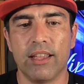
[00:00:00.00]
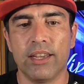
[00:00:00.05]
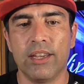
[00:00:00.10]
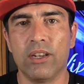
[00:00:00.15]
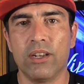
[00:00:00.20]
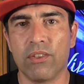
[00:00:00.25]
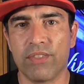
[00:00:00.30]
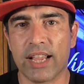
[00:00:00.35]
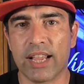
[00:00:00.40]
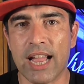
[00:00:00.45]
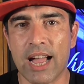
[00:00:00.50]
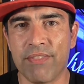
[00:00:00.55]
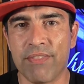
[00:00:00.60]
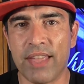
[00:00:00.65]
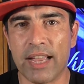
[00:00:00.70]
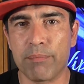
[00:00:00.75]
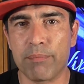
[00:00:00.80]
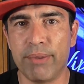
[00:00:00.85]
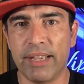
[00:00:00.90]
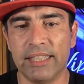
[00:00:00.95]
you know, the
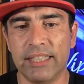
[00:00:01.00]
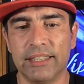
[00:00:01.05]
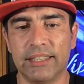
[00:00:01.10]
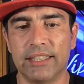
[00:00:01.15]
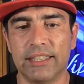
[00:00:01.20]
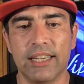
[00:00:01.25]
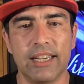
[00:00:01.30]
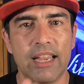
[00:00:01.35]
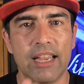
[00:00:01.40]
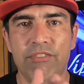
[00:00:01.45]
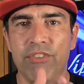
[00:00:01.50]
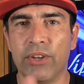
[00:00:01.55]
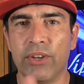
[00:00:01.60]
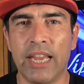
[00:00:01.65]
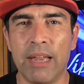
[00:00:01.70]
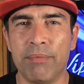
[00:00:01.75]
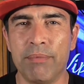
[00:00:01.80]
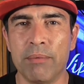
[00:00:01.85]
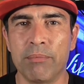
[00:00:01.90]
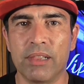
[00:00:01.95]
contact pins, if you
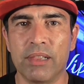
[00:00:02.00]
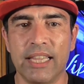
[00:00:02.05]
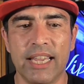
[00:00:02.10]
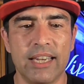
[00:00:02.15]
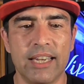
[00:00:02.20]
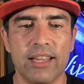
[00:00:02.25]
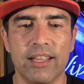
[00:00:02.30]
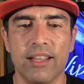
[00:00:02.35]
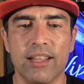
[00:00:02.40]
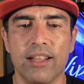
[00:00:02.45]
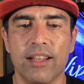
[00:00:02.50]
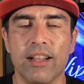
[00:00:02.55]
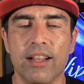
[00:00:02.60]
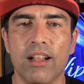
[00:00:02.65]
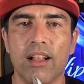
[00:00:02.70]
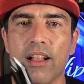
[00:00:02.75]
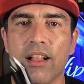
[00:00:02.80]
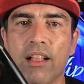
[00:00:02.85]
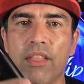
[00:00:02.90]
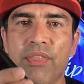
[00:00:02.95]
keep them clean,
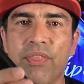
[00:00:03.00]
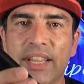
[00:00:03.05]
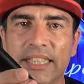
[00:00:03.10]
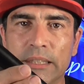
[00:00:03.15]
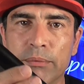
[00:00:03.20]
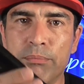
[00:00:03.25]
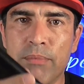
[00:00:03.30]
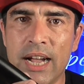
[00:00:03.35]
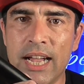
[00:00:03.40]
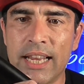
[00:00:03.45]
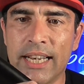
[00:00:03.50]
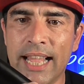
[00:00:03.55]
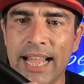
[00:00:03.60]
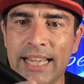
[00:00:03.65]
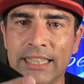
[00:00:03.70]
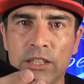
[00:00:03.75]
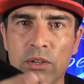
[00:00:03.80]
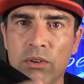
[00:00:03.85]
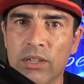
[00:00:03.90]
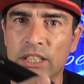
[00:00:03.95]
this mod
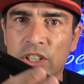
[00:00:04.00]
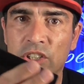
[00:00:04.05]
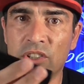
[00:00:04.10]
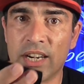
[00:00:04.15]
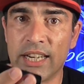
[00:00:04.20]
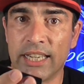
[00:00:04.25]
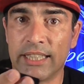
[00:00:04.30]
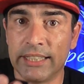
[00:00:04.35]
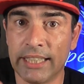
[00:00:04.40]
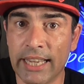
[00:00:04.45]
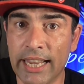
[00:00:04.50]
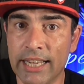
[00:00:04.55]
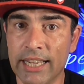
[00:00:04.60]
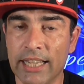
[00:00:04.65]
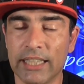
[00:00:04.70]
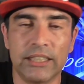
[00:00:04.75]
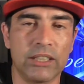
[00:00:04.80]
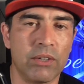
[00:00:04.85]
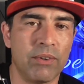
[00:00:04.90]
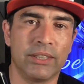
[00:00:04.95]
has no electronics in
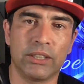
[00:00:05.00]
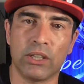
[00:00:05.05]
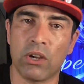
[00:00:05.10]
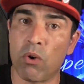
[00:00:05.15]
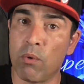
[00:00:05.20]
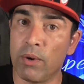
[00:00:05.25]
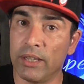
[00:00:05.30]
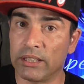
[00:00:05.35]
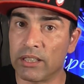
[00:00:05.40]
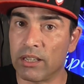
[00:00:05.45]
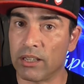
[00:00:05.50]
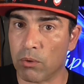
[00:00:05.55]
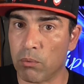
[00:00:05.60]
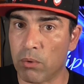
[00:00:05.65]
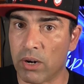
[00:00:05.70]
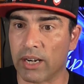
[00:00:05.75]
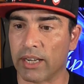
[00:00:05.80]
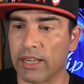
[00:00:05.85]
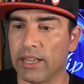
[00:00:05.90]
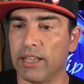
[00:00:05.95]
it, so it's always going to
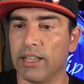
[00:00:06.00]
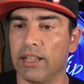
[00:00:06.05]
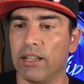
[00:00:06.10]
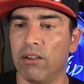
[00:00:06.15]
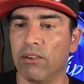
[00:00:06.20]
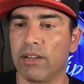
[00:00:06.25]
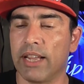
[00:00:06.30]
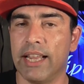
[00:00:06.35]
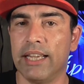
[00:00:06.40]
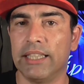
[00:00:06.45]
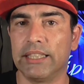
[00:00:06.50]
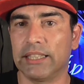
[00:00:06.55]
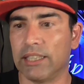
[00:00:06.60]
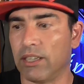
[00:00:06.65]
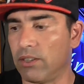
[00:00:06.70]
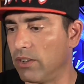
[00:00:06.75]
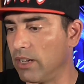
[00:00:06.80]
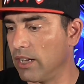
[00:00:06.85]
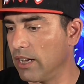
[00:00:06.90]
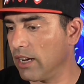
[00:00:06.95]
work, okay?
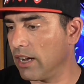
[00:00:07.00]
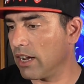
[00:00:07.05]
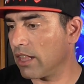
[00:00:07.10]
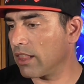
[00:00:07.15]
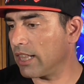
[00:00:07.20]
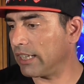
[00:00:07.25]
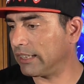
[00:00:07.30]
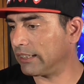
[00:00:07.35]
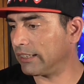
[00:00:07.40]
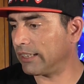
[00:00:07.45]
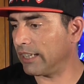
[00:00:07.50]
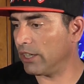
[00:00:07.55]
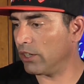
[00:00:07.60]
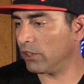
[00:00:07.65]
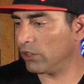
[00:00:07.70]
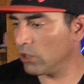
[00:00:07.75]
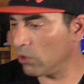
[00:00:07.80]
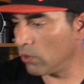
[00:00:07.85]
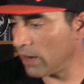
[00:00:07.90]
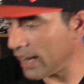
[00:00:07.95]
So let's say
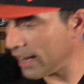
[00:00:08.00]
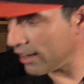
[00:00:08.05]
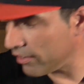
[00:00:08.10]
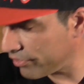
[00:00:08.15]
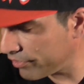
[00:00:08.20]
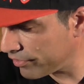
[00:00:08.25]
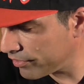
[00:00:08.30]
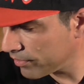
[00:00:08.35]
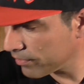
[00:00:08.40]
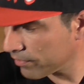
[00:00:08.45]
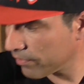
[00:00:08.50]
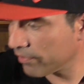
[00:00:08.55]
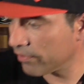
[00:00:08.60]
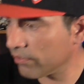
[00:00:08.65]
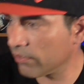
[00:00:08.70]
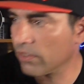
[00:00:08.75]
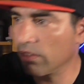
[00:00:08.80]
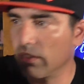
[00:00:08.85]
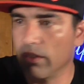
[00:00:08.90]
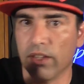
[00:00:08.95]
you do have
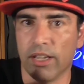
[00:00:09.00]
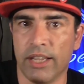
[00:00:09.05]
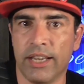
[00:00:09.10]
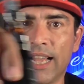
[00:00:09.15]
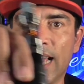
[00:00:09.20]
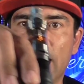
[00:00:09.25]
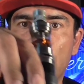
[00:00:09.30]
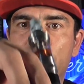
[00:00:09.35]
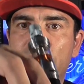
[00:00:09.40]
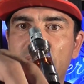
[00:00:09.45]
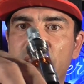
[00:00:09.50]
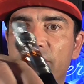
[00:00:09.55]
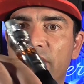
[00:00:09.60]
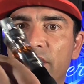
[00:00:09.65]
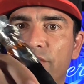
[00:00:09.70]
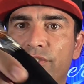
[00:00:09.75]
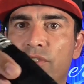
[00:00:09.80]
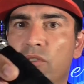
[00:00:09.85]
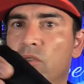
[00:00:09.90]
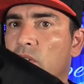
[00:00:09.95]
an
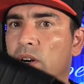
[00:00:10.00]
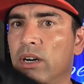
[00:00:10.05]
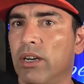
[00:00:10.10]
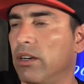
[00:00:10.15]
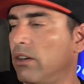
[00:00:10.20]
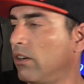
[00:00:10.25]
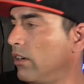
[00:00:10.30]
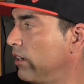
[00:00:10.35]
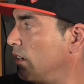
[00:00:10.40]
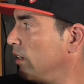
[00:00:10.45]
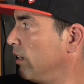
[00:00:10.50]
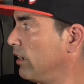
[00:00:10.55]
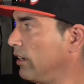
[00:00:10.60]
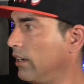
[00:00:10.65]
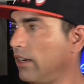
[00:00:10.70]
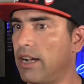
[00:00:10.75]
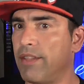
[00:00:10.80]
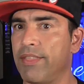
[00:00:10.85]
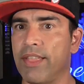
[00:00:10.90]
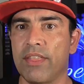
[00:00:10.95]
IPv4 or
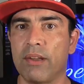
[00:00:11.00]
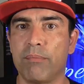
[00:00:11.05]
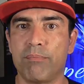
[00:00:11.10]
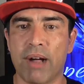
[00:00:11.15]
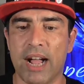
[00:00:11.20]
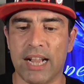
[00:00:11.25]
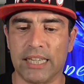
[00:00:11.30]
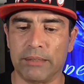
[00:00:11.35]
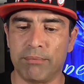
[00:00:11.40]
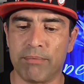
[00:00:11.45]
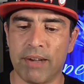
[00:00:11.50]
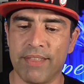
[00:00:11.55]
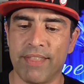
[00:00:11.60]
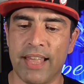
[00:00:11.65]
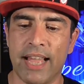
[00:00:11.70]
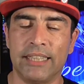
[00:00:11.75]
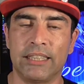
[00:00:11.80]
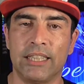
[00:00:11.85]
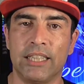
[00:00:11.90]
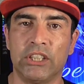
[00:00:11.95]
another box
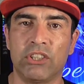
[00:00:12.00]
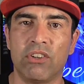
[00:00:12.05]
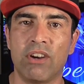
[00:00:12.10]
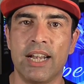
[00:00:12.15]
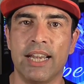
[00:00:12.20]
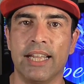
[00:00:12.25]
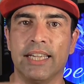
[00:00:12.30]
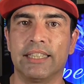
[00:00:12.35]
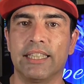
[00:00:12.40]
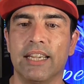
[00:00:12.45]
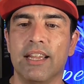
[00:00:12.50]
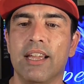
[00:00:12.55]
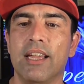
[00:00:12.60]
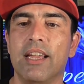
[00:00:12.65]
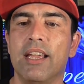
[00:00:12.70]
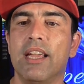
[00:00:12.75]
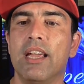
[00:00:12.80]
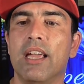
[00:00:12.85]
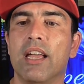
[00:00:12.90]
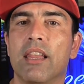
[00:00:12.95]
mod that has electronics.
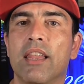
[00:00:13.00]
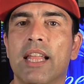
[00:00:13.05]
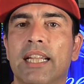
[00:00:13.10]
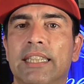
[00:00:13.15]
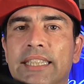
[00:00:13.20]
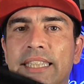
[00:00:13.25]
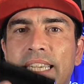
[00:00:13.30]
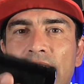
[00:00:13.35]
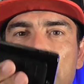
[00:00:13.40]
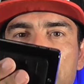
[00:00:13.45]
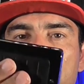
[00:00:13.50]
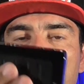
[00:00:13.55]
Let's say